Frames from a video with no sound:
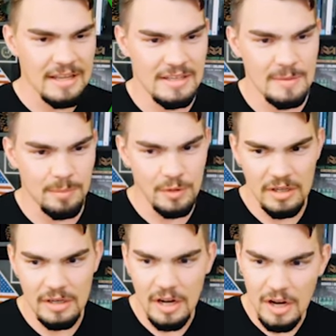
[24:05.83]

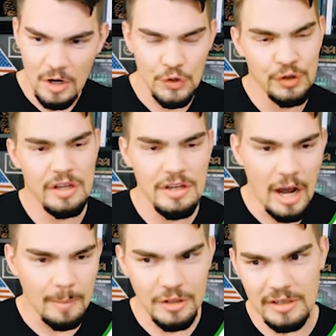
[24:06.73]
deep-rooted early
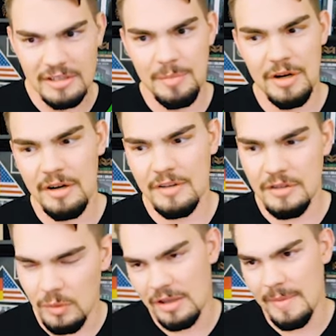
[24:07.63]
adopter experience
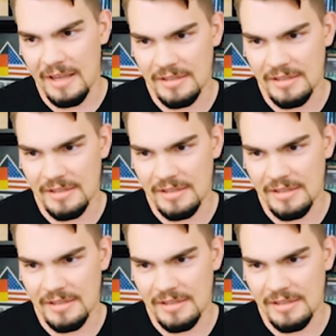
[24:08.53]
with mass